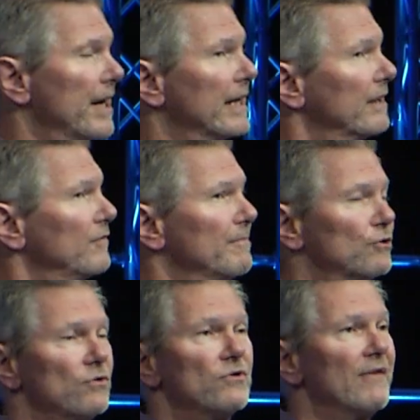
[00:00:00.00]
I give to
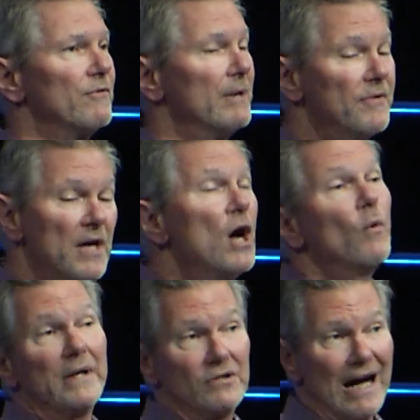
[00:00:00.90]
missions every month.
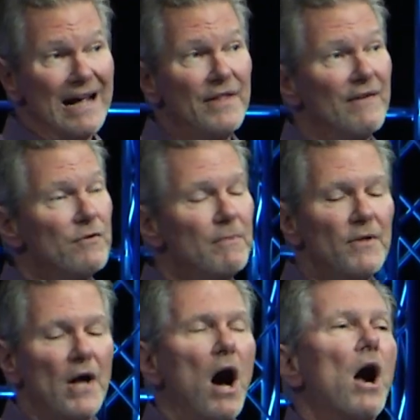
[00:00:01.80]
We tithe every
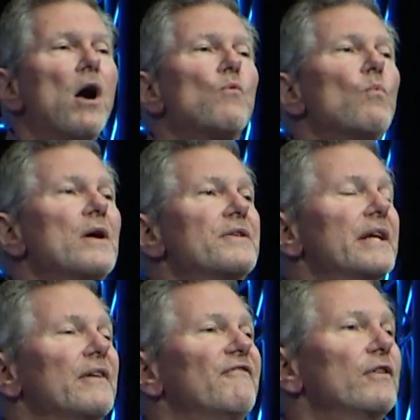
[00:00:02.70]
month. Our one
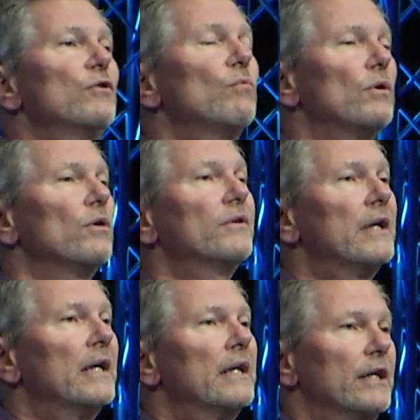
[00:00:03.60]
day to feed the world
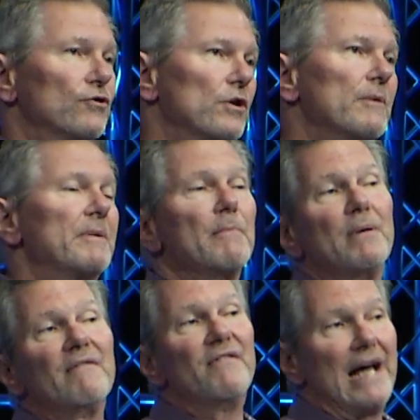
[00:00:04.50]
is going to be
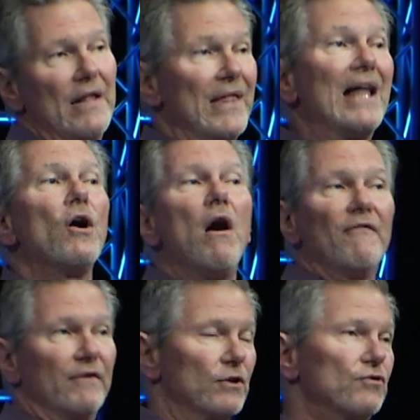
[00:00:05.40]
above that. That
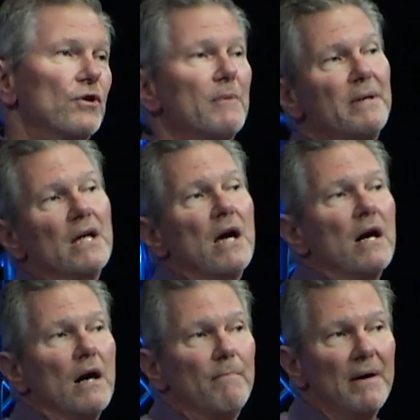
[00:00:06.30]
offering is going to be
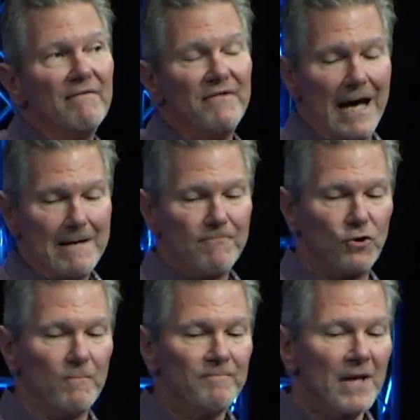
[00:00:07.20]
above that.
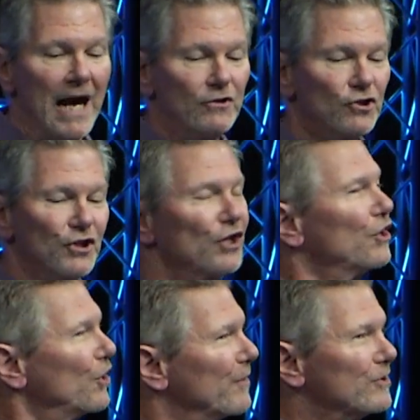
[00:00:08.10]
So I just
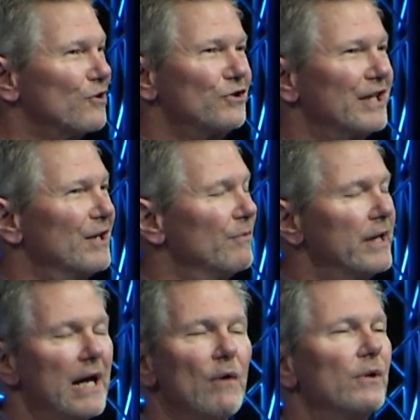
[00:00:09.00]
encourage us to get
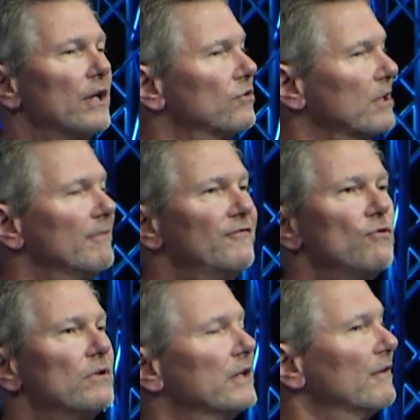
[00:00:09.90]
ready. I realize some of
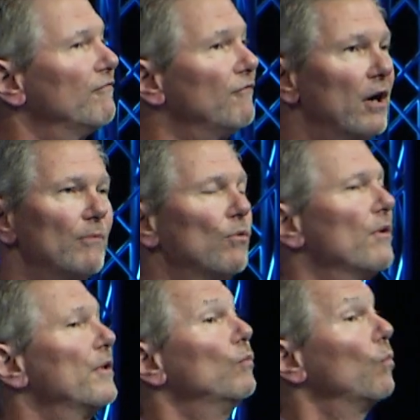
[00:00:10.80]
you can give far more
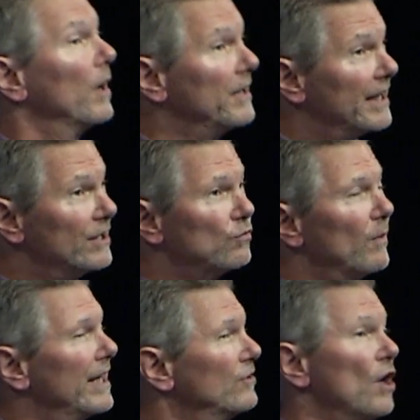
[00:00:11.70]
than one day's
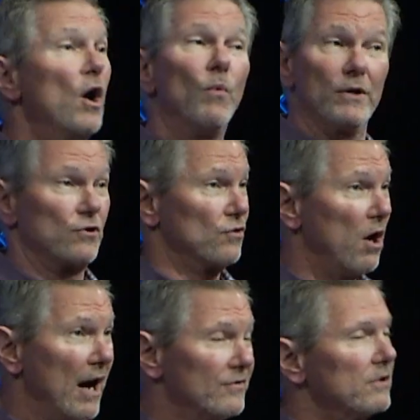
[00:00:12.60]
wage, which is
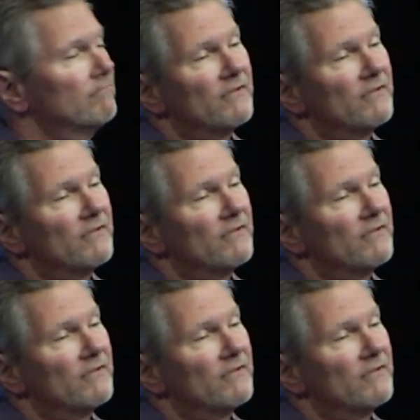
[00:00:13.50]
awesome.